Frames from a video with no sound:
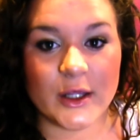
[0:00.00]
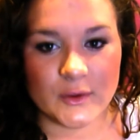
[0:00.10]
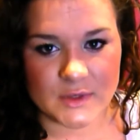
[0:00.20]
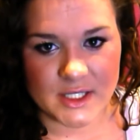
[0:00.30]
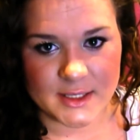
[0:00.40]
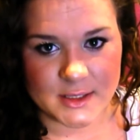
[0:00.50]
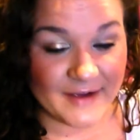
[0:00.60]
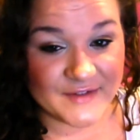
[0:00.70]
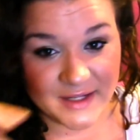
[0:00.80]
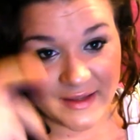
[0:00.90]
useless.
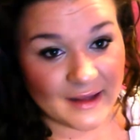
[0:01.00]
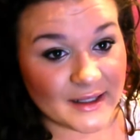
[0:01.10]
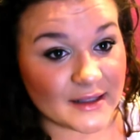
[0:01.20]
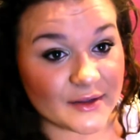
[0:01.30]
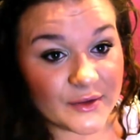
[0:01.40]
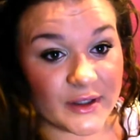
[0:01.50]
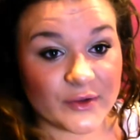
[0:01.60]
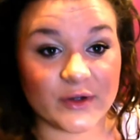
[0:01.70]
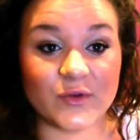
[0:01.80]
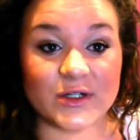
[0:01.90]
I've done that like literally
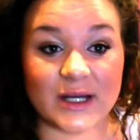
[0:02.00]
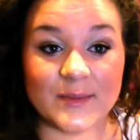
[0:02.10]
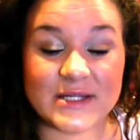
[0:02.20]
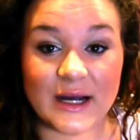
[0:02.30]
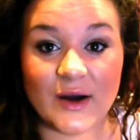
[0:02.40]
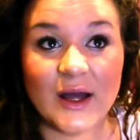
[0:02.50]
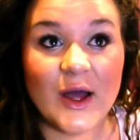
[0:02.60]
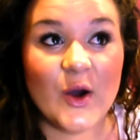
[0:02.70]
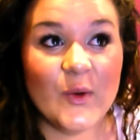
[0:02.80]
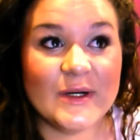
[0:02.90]
three or four times now.
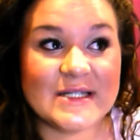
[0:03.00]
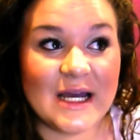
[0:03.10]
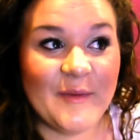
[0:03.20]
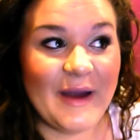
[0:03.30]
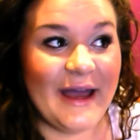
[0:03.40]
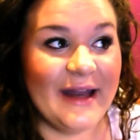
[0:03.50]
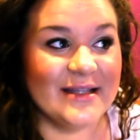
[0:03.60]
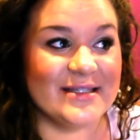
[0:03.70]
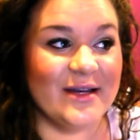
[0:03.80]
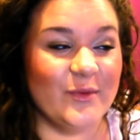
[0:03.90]
One time I had
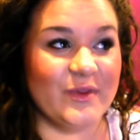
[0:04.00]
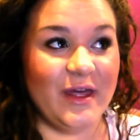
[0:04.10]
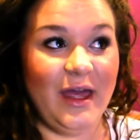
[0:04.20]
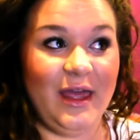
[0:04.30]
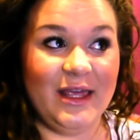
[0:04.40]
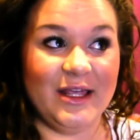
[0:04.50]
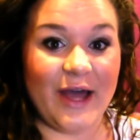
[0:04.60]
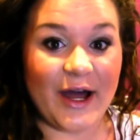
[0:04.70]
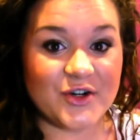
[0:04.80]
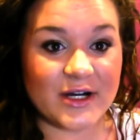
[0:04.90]
it sent with the
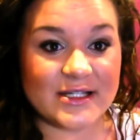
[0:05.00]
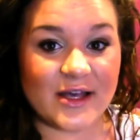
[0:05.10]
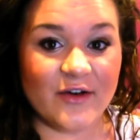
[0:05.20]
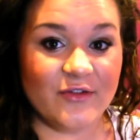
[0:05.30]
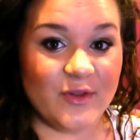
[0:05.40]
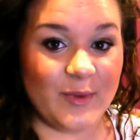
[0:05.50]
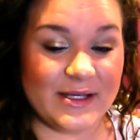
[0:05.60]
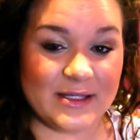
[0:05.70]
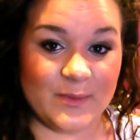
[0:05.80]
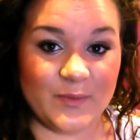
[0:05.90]
address of the
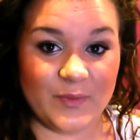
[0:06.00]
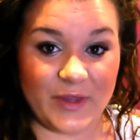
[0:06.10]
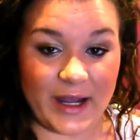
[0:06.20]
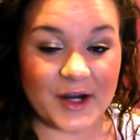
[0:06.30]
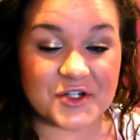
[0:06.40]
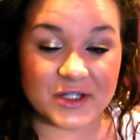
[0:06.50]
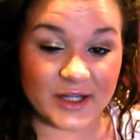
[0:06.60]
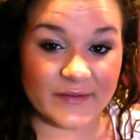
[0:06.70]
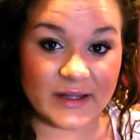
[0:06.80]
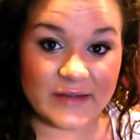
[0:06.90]
place I'm like actually
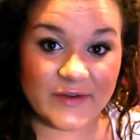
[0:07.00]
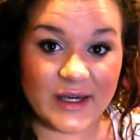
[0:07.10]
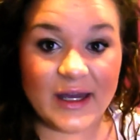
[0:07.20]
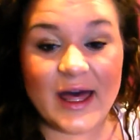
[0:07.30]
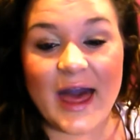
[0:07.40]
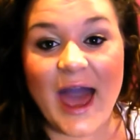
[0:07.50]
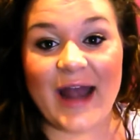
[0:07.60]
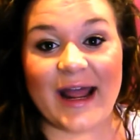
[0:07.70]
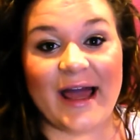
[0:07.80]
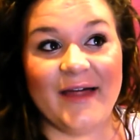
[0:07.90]
living living
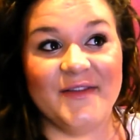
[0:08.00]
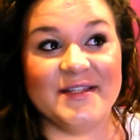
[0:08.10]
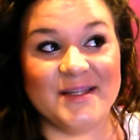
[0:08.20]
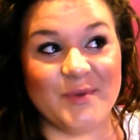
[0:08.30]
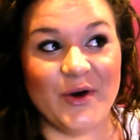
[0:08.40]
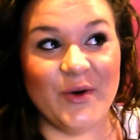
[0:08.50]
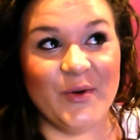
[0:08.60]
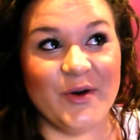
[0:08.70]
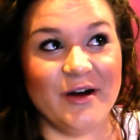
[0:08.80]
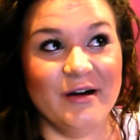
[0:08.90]
and I had the zip
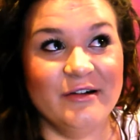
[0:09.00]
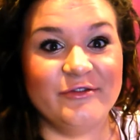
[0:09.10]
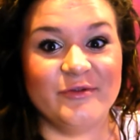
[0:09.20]
code of